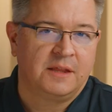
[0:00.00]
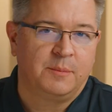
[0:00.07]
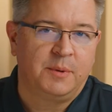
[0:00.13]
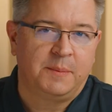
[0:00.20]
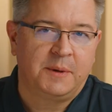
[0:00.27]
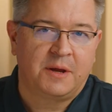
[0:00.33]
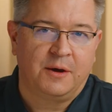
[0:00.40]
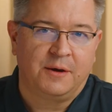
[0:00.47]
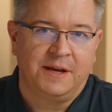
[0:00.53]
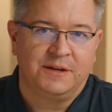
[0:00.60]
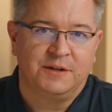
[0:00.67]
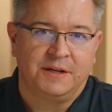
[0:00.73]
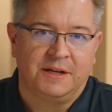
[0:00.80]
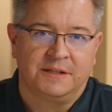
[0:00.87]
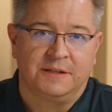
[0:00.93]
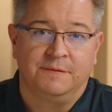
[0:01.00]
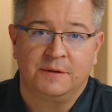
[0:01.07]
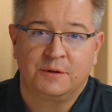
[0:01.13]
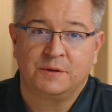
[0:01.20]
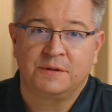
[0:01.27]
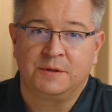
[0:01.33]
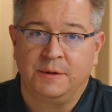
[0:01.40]
Pipet Code Agent is a
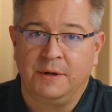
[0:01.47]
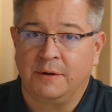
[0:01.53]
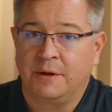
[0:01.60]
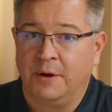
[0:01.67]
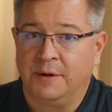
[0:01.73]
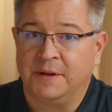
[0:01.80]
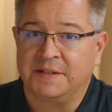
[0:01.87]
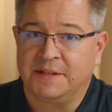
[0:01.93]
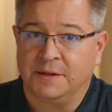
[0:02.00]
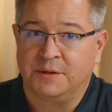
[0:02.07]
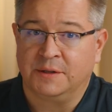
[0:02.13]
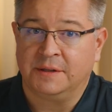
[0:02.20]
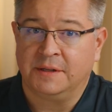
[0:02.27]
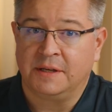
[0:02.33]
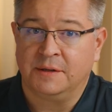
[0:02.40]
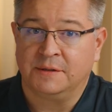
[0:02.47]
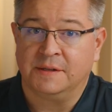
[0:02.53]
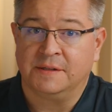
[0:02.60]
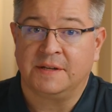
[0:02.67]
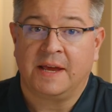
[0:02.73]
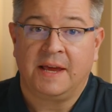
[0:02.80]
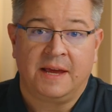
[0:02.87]
Visual Studio Code extension that
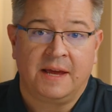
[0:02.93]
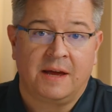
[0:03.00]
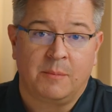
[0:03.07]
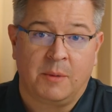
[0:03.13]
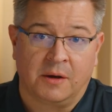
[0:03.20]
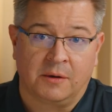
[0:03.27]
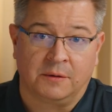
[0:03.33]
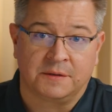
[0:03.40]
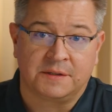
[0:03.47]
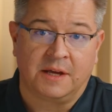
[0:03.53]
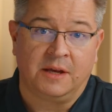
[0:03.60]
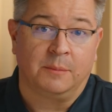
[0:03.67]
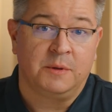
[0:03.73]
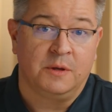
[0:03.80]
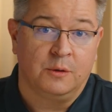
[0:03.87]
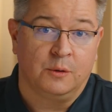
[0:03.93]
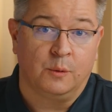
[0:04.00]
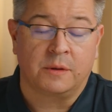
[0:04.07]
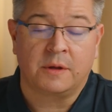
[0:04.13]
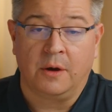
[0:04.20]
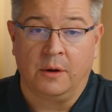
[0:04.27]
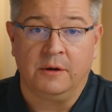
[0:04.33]
uses A I models to help you
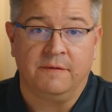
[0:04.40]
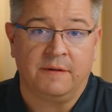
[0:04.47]
with code